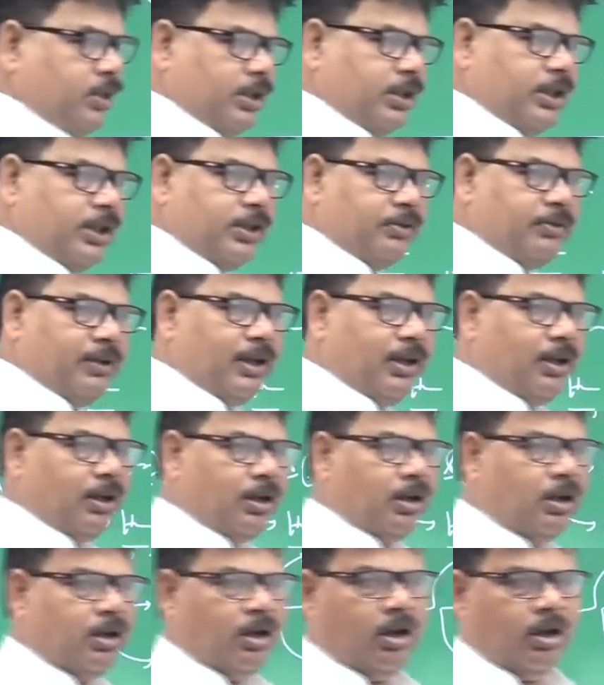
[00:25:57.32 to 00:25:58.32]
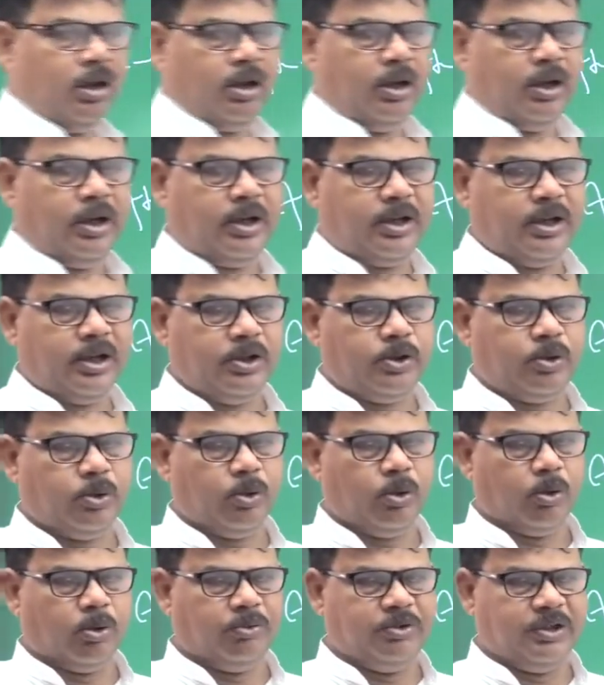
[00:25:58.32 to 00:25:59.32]
getting well. It is
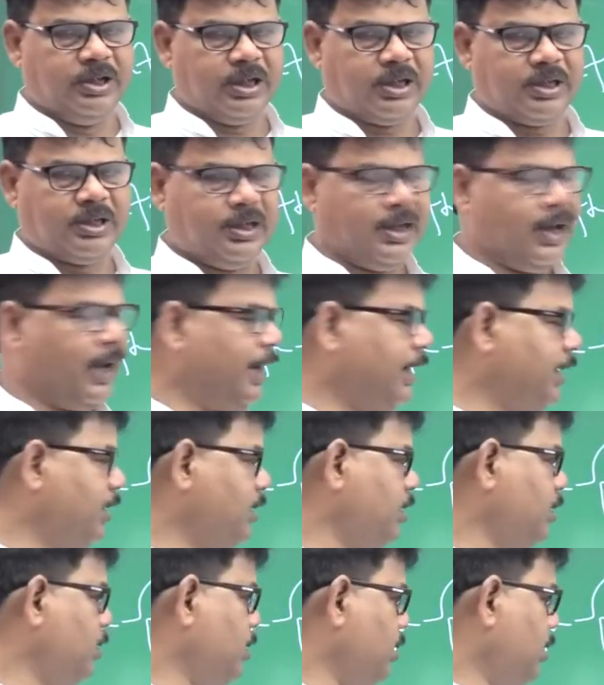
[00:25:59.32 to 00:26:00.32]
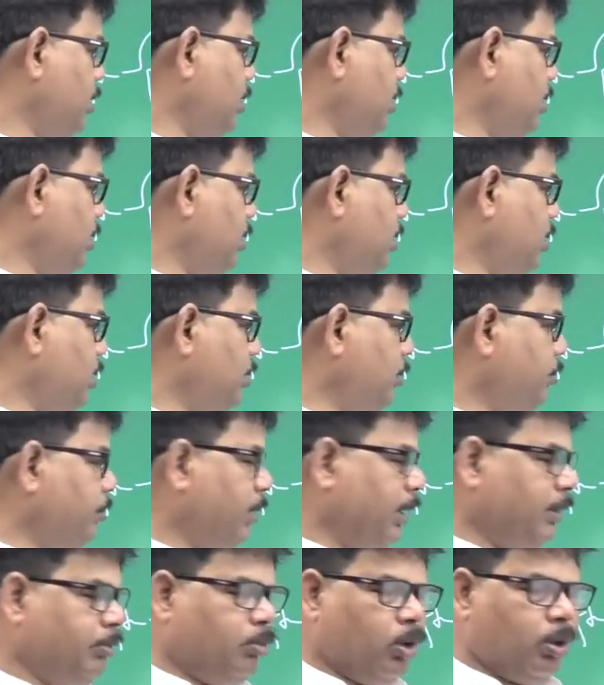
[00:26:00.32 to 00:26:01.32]
obvious that
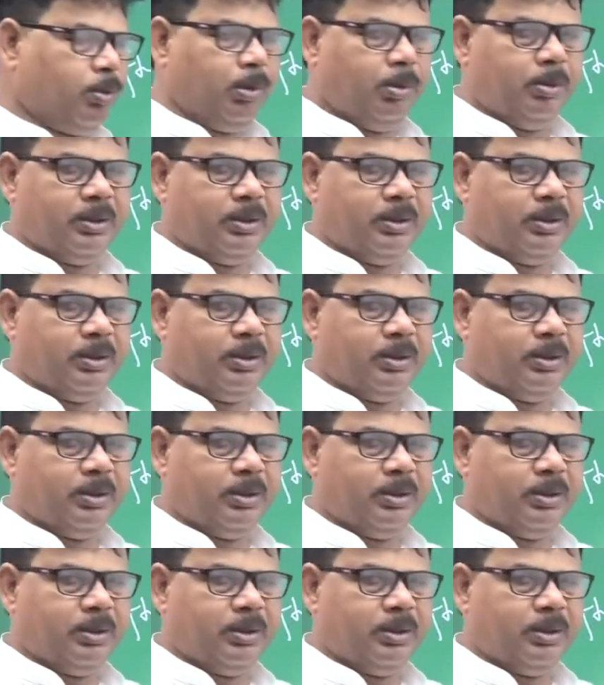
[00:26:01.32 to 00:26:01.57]
more will be